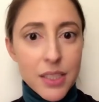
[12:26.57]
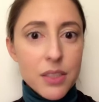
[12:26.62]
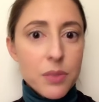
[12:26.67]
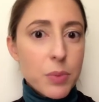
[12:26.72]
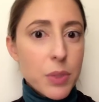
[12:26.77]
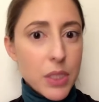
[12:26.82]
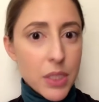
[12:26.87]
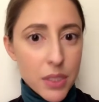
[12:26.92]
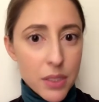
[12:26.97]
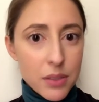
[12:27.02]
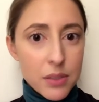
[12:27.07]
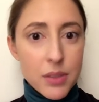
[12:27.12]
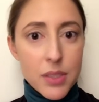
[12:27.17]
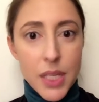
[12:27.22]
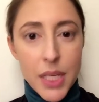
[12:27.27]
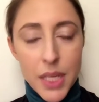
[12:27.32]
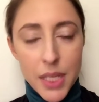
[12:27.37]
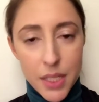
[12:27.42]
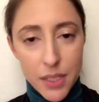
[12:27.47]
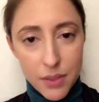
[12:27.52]
It's because
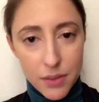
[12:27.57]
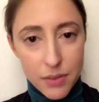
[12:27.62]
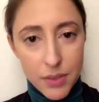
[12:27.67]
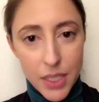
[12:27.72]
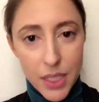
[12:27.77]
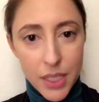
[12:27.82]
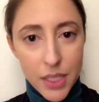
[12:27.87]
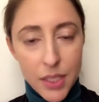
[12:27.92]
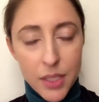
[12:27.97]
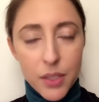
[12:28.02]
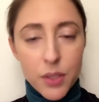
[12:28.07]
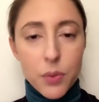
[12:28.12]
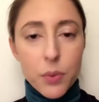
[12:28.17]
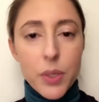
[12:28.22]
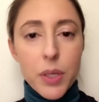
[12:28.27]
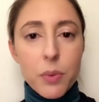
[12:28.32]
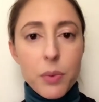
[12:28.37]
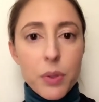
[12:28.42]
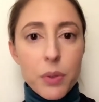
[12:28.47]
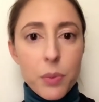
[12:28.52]
they
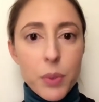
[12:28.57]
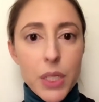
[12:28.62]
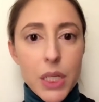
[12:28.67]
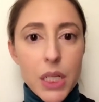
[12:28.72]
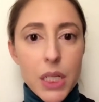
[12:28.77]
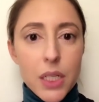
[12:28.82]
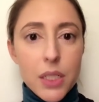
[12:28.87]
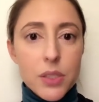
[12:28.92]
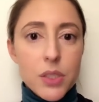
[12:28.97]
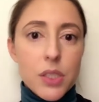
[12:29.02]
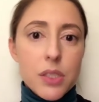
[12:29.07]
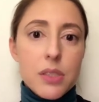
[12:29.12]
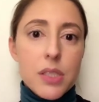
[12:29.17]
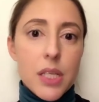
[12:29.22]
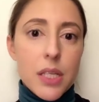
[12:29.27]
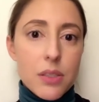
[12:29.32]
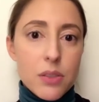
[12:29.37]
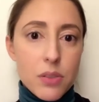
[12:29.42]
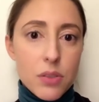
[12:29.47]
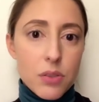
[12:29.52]
agree with WIDA just
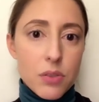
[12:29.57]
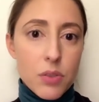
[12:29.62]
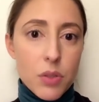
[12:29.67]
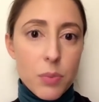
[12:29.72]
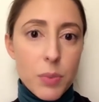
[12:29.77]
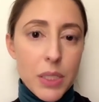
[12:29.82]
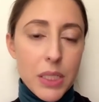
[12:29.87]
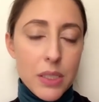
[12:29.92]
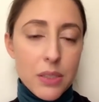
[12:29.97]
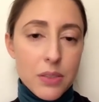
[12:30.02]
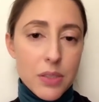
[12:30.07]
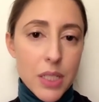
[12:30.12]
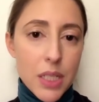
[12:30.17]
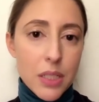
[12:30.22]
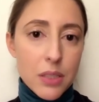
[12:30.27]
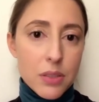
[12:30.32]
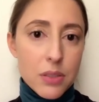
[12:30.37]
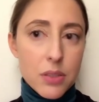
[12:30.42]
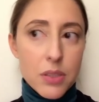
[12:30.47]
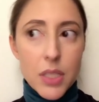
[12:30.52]
as so many
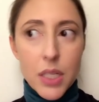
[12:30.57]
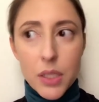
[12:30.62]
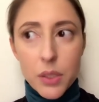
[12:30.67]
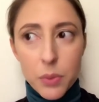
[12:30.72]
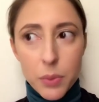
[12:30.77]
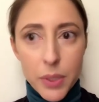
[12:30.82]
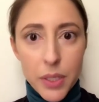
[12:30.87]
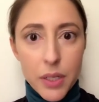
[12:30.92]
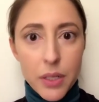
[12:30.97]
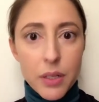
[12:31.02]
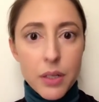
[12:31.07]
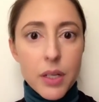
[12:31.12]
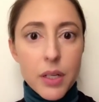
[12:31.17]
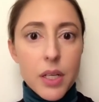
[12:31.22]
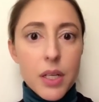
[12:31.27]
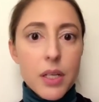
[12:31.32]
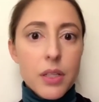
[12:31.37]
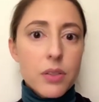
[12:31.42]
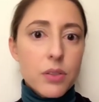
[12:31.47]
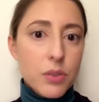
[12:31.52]
states, Delaware,
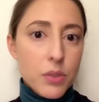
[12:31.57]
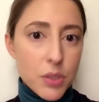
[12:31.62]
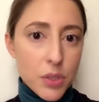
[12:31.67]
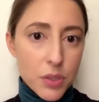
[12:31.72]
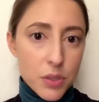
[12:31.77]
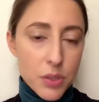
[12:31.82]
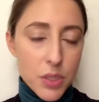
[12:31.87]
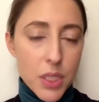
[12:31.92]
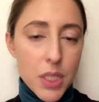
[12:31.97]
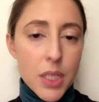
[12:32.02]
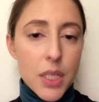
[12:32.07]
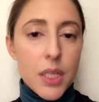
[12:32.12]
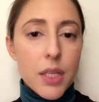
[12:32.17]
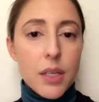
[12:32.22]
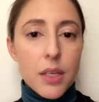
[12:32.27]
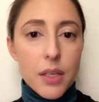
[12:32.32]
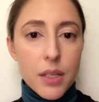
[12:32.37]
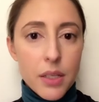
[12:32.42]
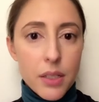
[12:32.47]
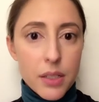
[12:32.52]
New Jersey,
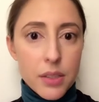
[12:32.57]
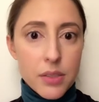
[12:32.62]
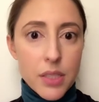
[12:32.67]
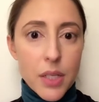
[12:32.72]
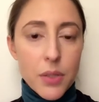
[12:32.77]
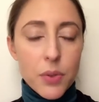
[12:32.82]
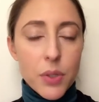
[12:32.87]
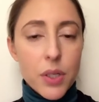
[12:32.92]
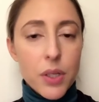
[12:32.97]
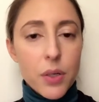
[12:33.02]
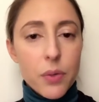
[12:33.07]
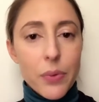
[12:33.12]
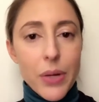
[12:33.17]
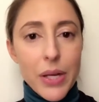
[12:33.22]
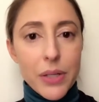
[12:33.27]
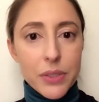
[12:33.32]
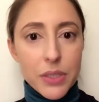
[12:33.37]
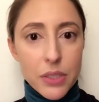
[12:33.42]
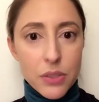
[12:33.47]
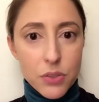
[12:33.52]
etc.,
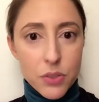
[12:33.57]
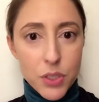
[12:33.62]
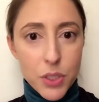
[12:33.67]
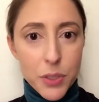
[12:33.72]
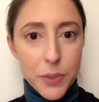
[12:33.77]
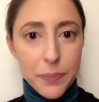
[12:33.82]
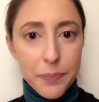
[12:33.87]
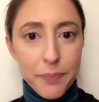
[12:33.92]
around us do.